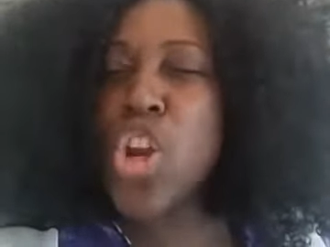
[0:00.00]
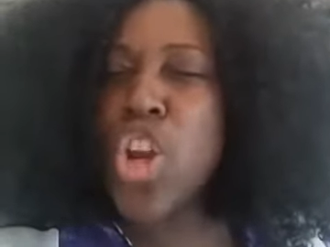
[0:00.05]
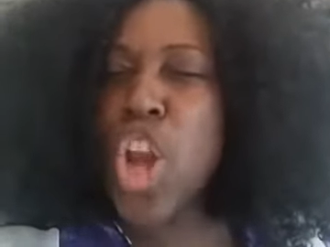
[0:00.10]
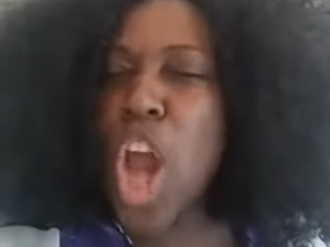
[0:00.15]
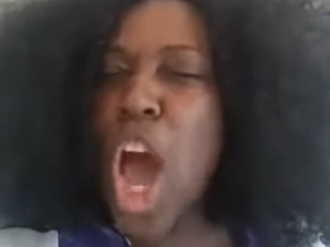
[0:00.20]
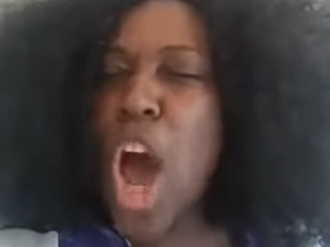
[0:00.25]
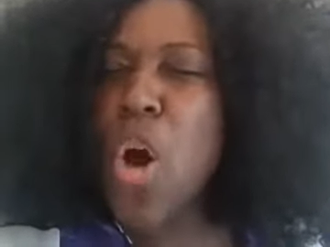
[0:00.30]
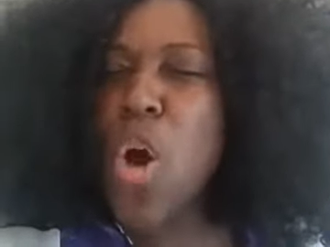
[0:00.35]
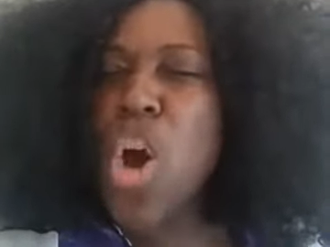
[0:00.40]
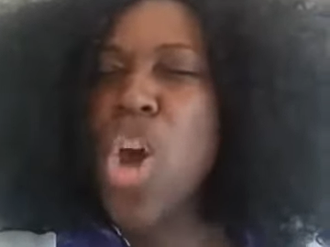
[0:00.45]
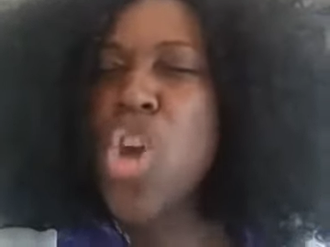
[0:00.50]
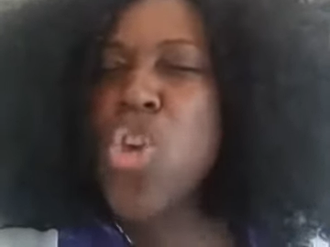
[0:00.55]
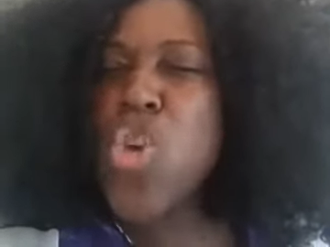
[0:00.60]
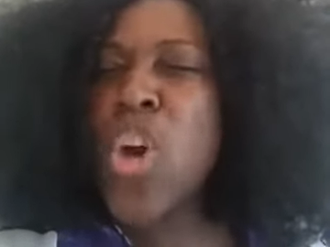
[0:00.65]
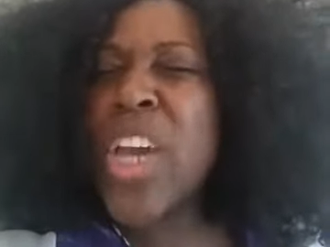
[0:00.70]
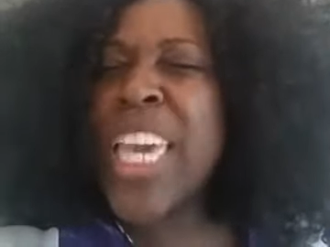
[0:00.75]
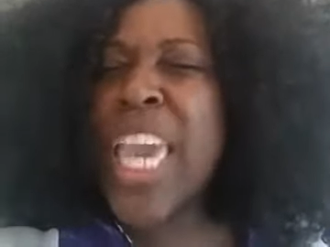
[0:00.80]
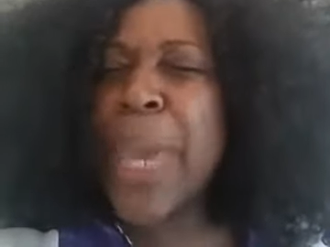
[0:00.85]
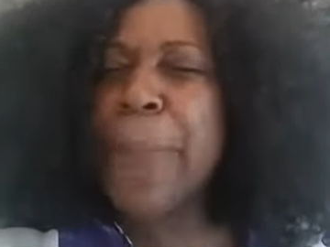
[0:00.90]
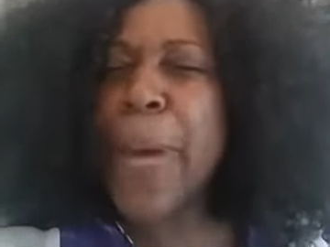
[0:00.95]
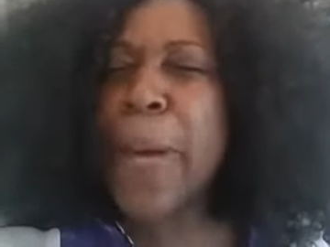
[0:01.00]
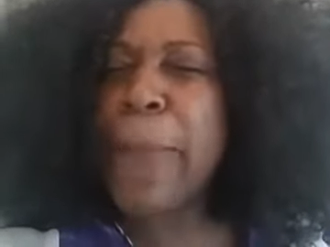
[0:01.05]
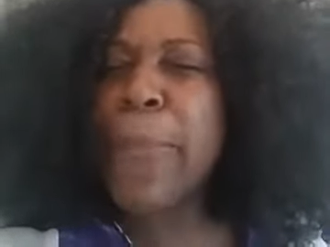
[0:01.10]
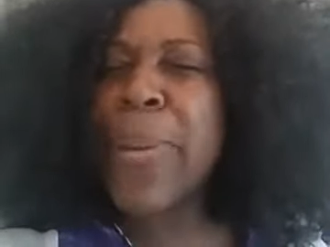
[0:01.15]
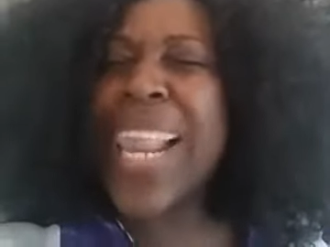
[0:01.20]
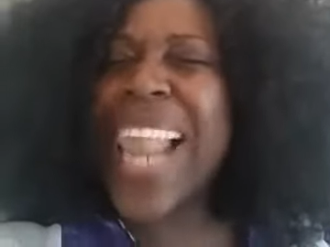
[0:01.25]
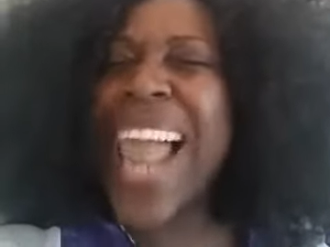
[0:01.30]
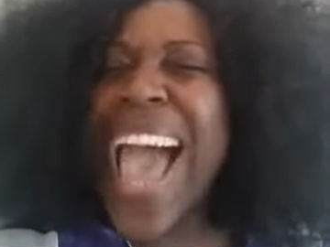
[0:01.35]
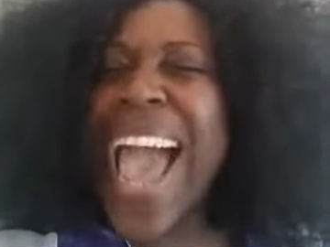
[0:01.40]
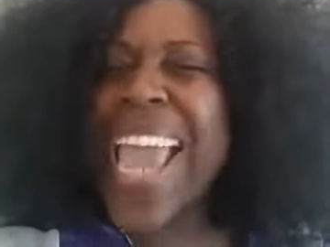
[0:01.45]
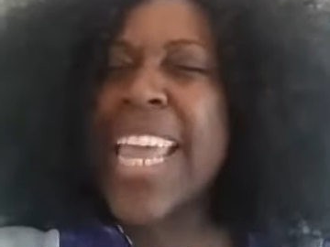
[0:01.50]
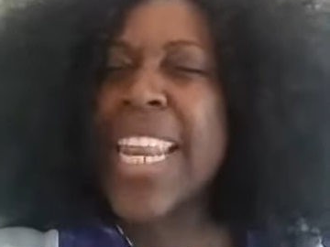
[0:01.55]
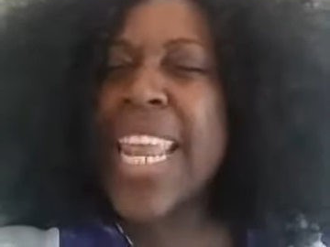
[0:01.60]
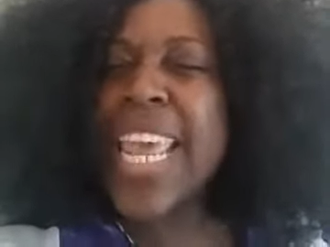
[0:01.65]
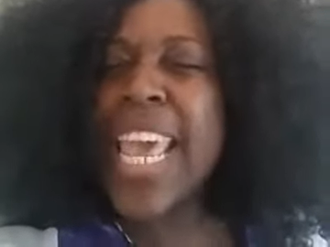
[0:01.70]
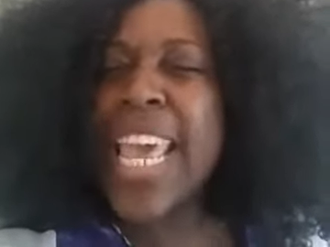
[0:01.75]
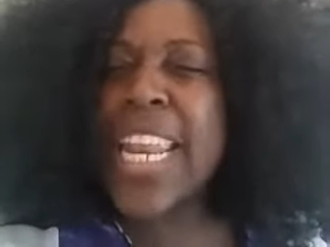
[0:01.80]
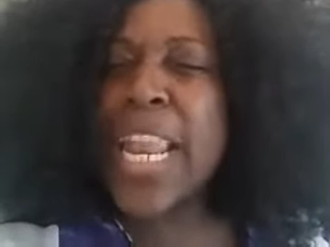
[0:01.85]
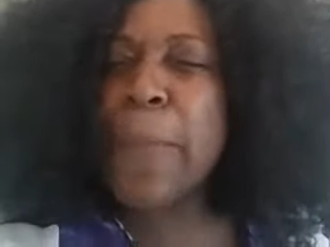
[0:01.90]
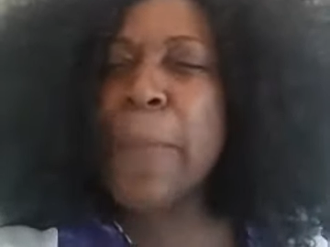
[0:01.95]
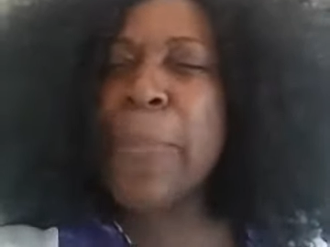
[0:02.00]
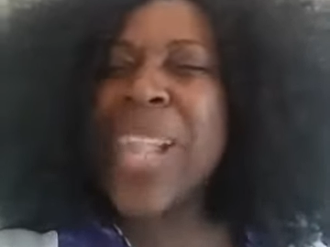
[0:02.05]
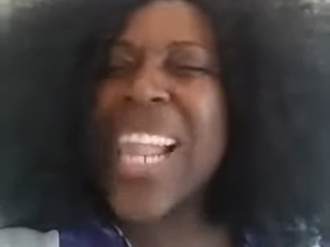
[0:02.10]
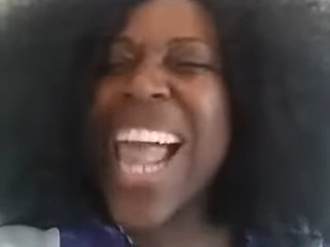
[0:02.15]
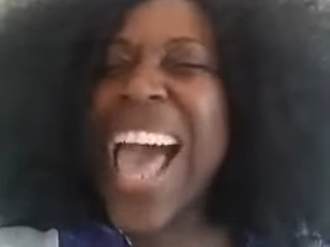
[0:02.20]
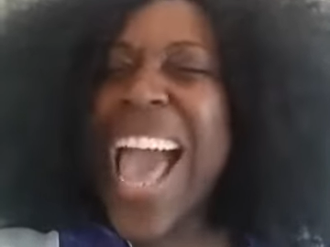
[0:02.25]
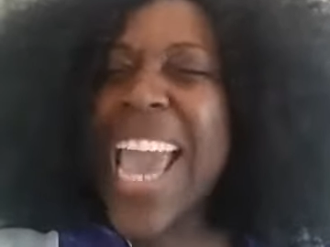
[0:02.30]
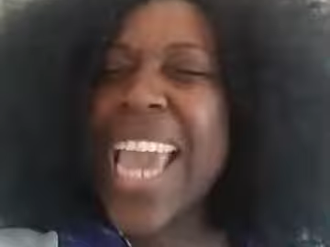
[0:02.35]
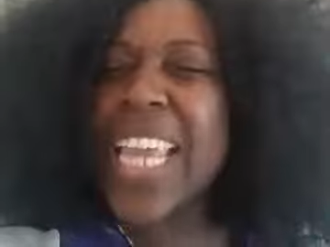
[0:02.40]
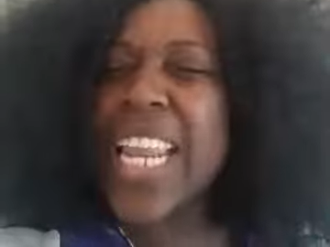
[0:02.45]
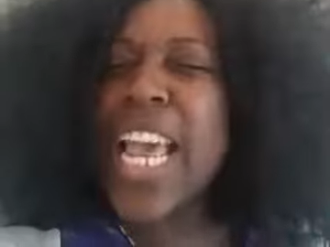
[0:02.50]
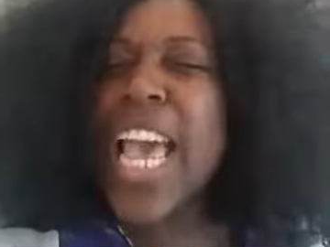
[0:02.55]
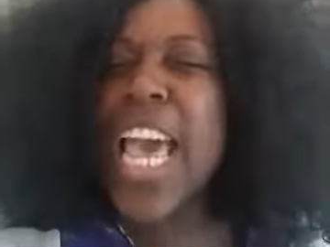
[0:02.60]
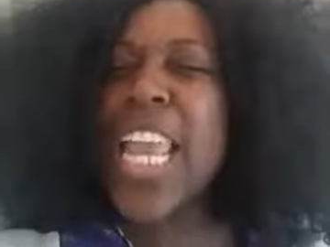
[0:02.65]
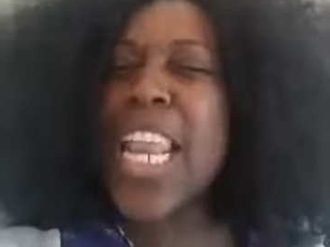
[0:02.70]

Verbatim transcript: No, you keep applying and applying